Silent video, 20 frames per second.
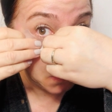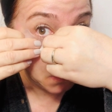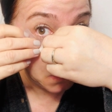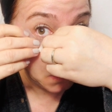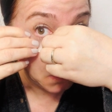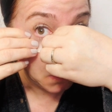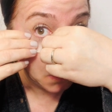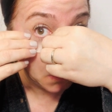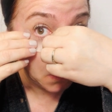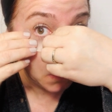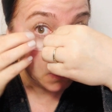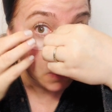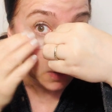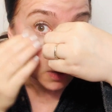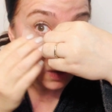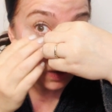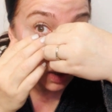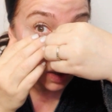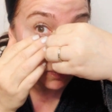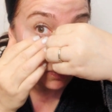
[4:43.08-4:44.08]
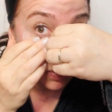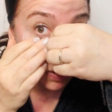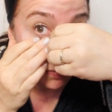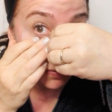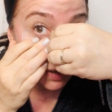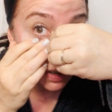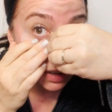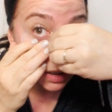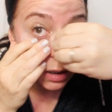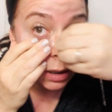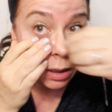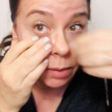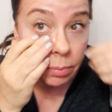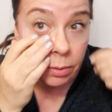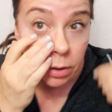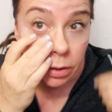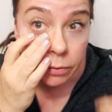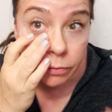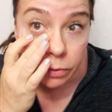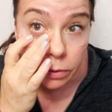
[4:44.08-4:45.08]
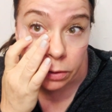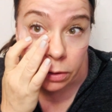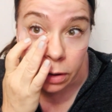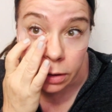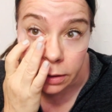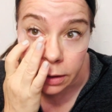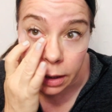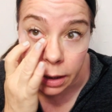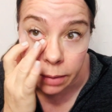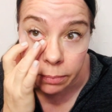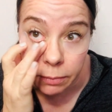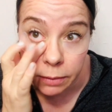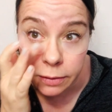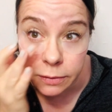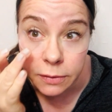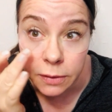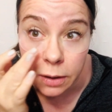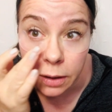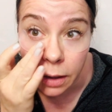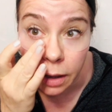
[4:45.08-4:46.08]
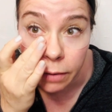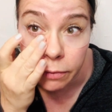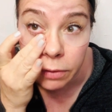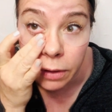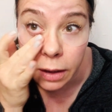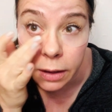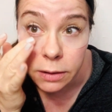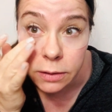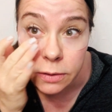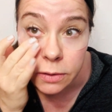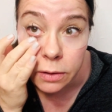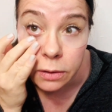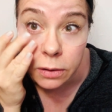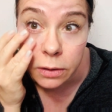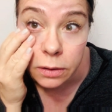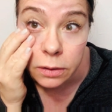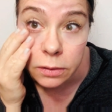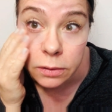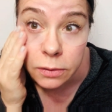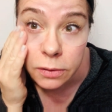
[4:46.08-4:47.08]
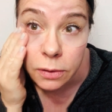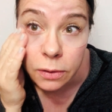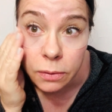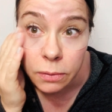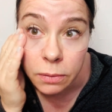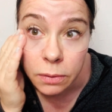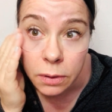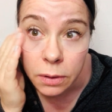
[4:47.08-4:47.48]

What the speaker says: I'm probably gonna keep it on for a long time because I have lines to learn, so.